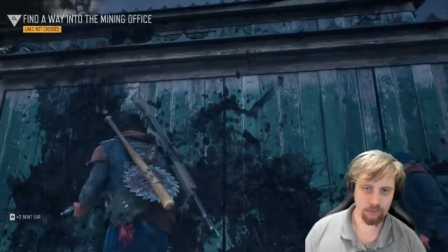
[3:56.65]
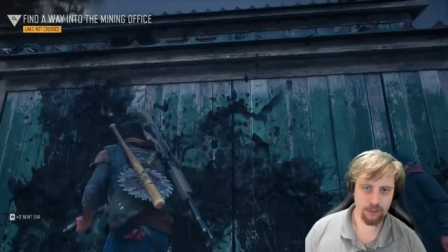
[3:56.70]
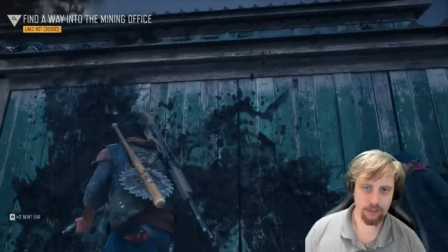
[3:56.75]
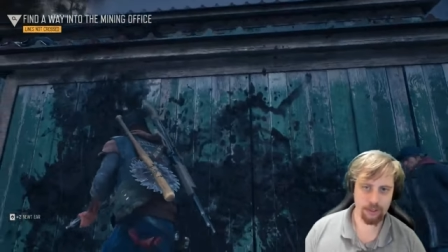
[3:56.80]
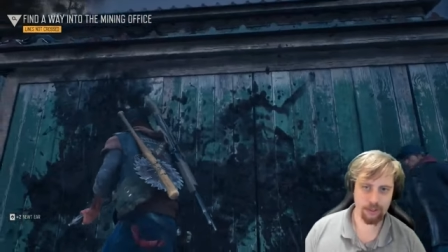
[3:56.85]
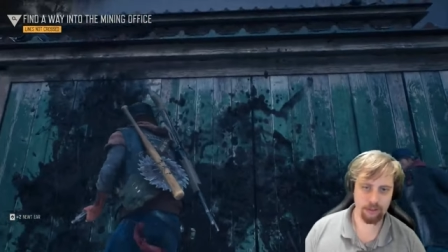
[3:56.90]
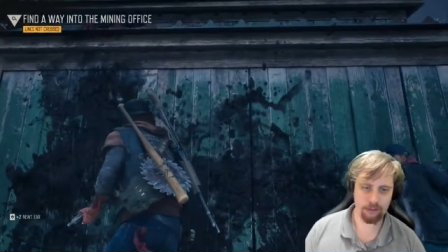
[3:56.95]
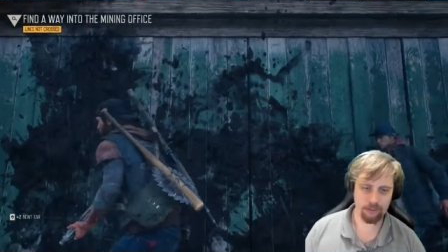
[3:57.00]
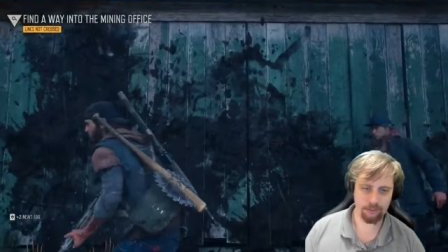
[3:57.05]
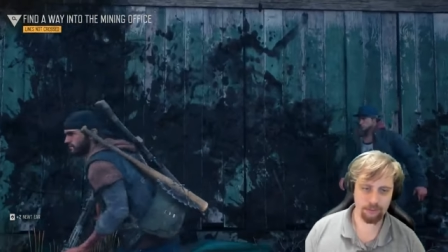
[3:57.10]
Right
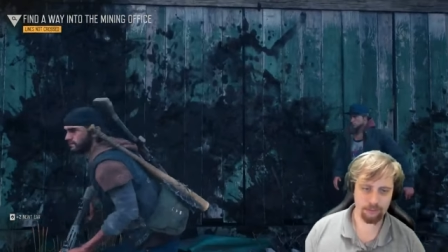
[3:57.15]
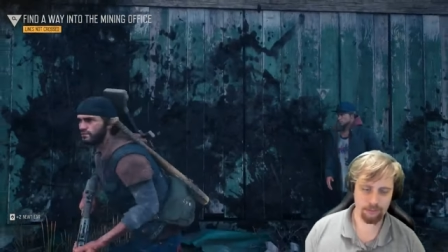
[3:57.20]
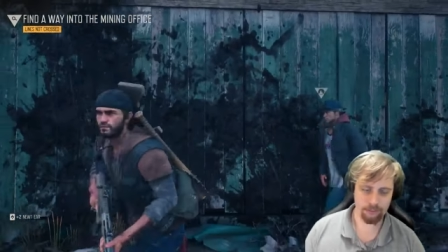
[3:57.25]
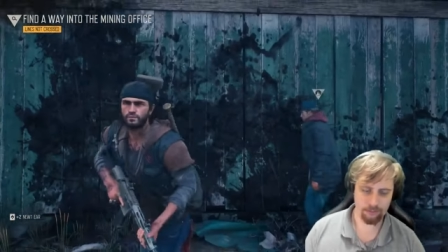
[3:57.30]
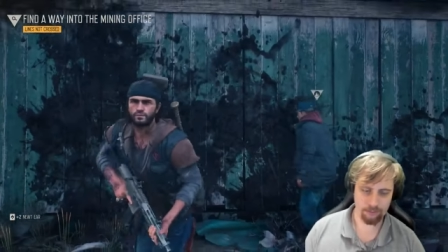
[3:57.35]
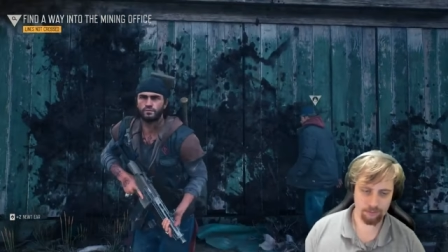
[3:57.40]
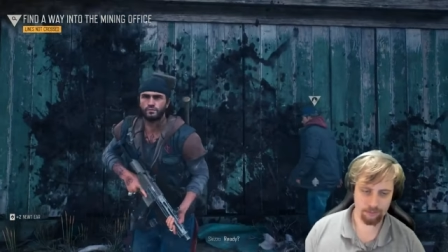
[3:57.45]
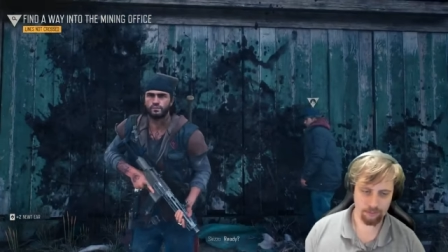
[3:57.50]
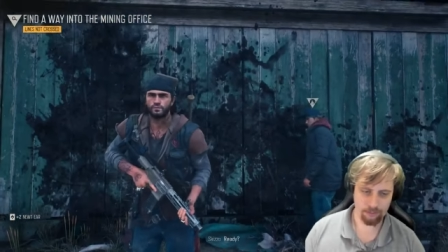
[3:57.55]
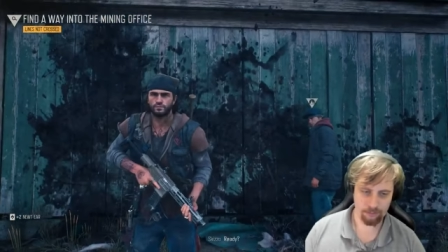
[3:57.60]
here?
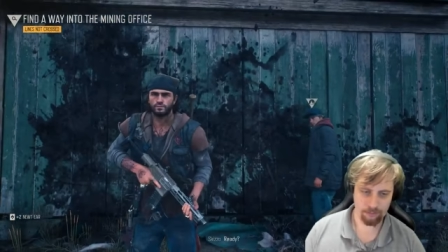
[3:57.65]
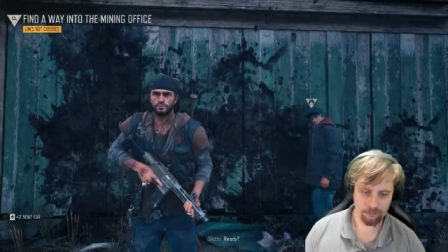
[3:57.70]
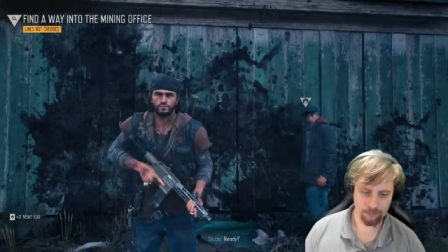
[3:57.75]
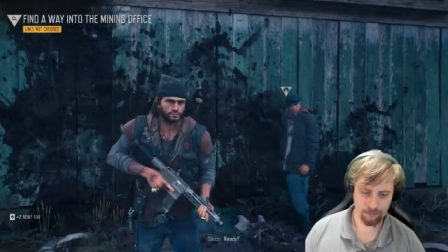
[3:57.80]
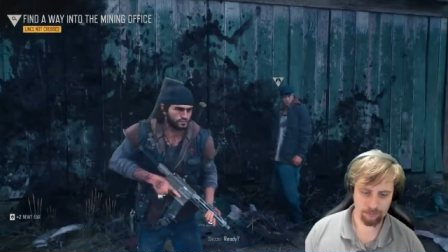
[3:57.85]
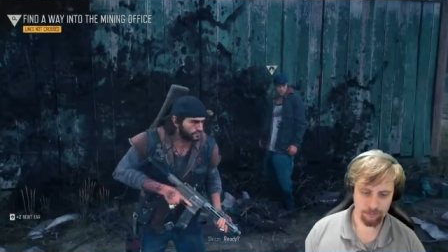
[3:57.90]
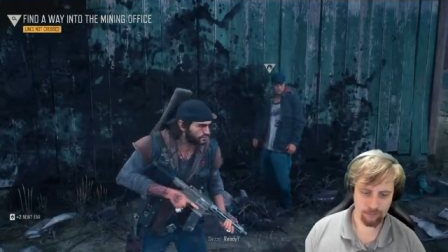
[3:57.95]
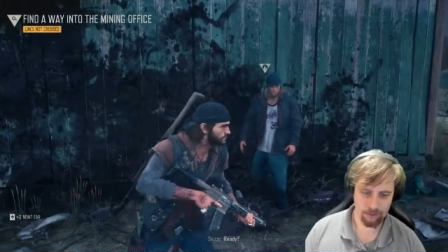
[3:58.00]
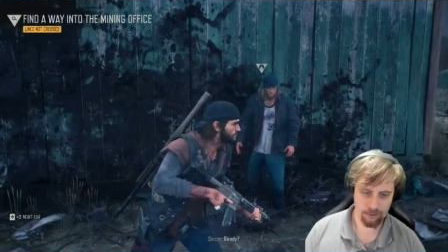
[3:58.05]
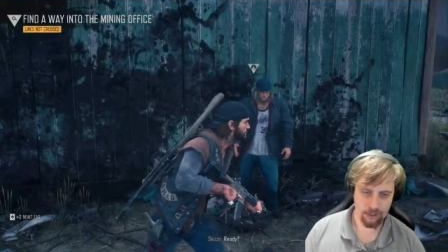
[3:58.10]
Ready?
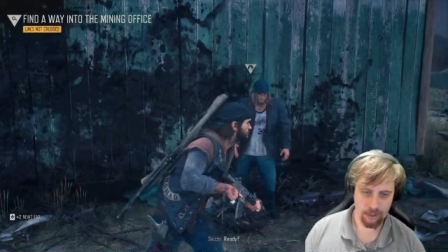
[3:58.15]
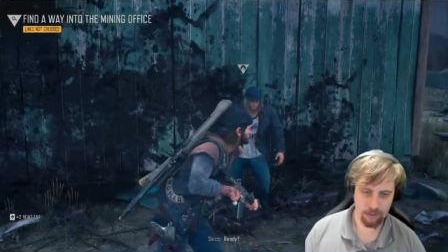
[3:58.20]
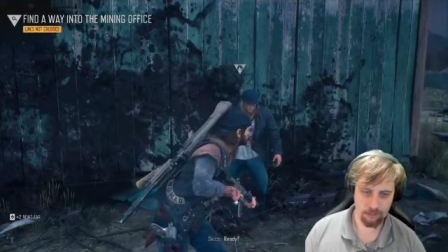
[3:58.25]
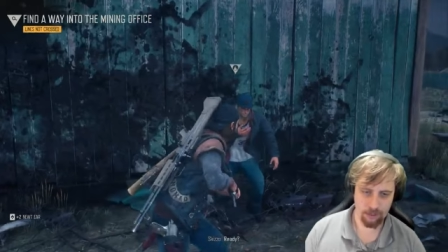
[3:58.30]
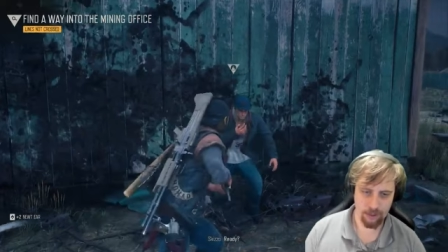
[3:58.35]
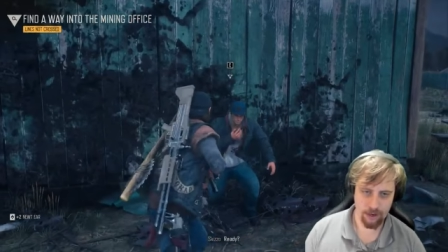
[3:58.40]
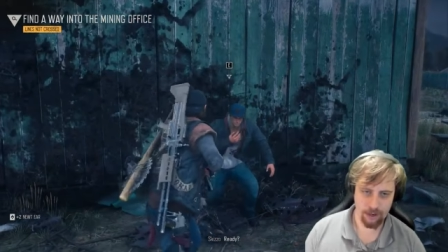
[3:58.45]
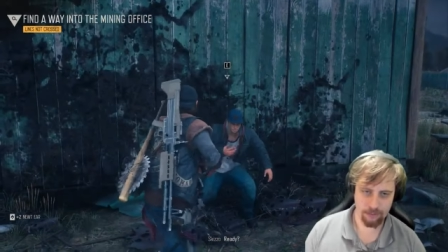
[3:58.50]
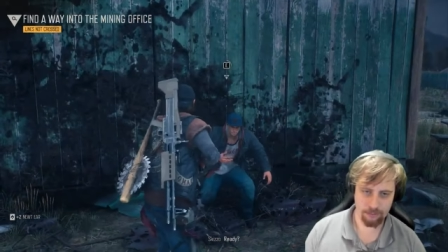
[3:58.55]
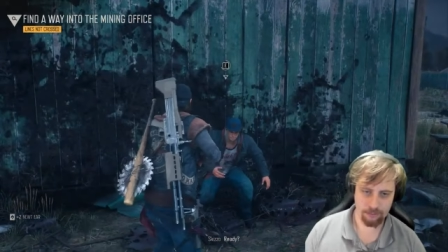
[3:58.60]

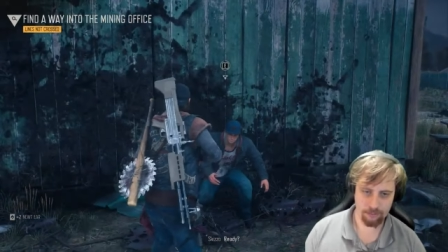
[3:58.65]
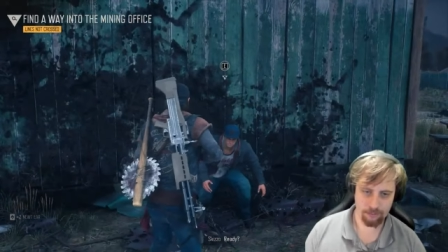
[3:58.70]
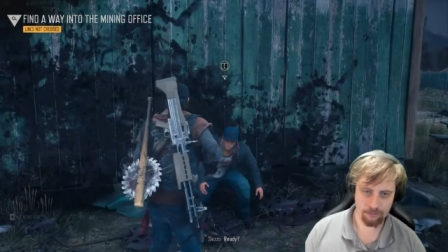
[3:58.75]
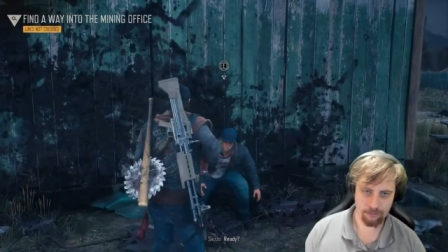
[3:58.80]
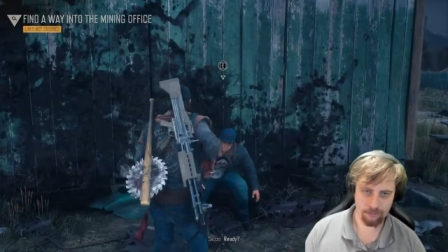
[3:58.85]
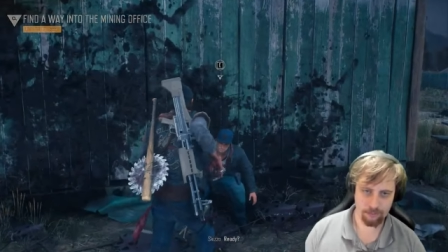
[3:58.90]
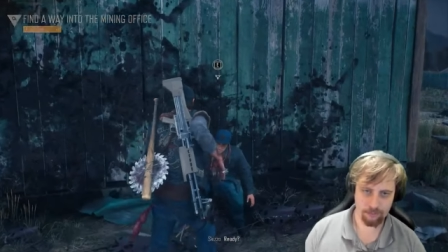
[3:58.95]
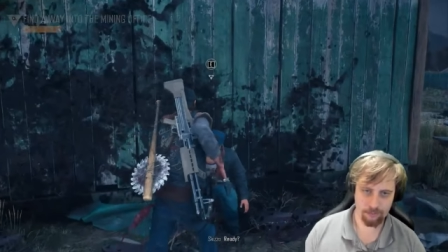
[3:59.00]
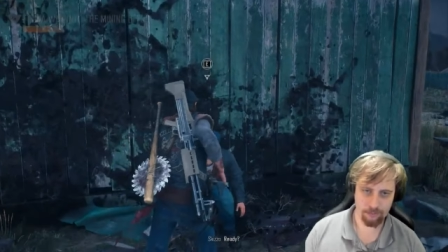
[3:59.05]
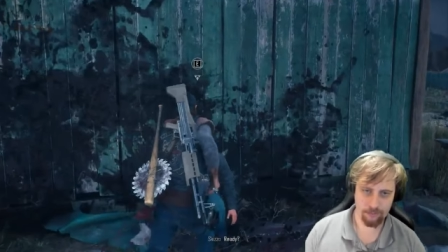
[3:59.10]
I'm ready.
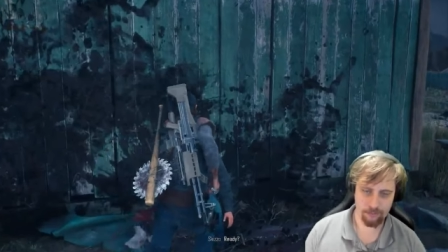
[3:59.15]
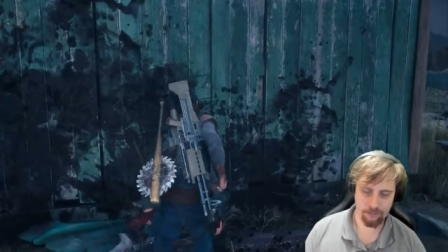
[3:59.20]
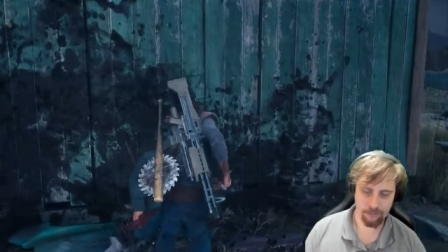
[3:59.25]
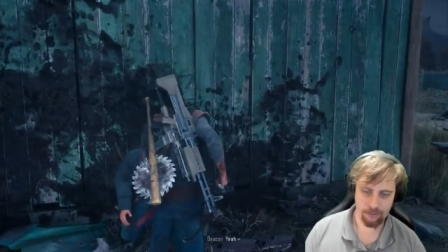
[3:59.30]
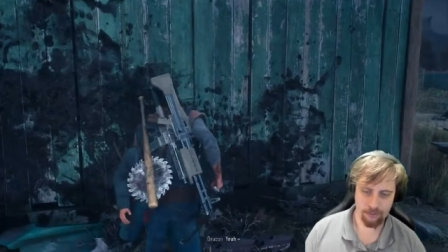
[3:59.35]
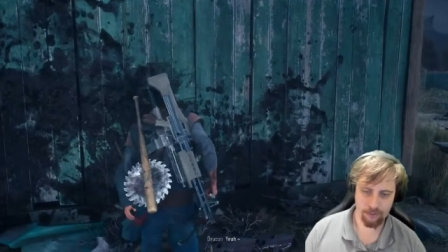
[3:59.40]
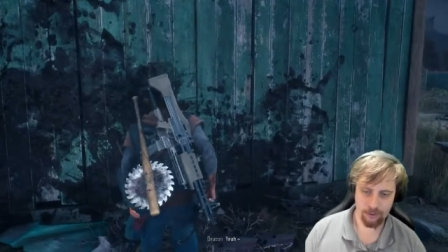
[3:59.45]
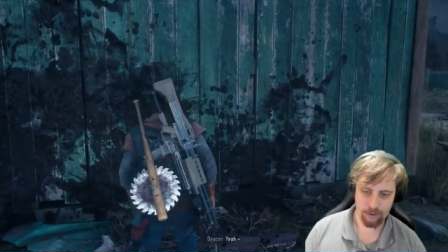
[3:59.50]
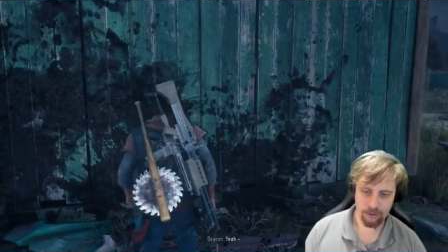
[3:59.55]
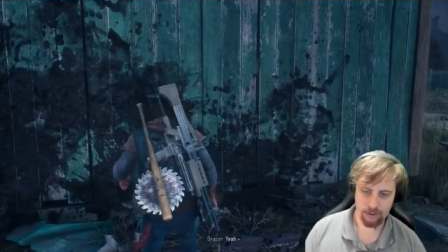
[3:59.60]

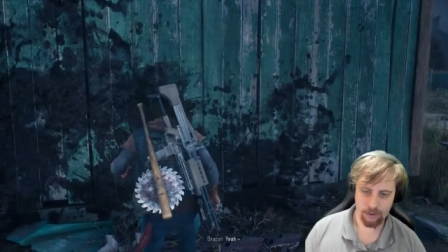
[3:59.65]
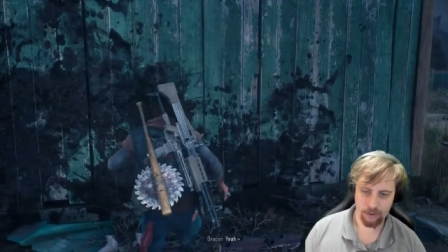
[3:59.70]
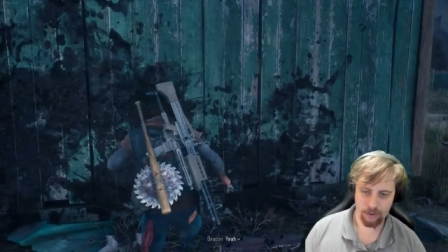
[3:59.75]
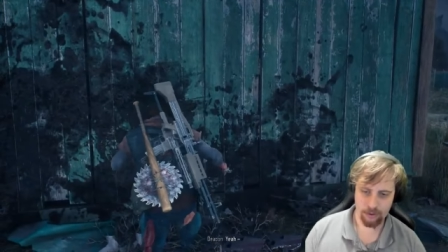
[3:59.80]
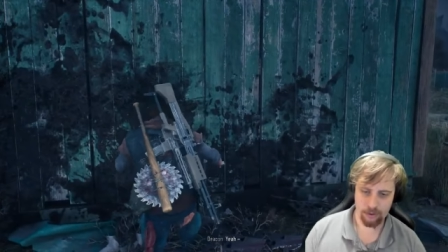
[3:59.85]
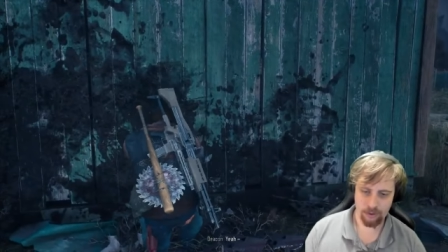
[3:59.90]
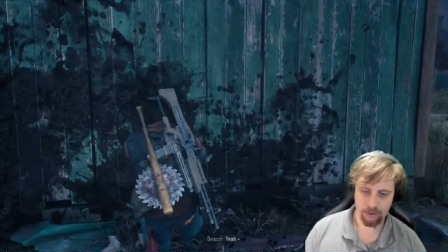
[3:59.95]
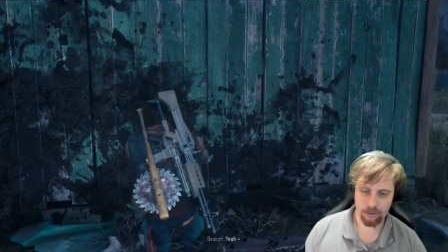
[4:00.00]
Yep.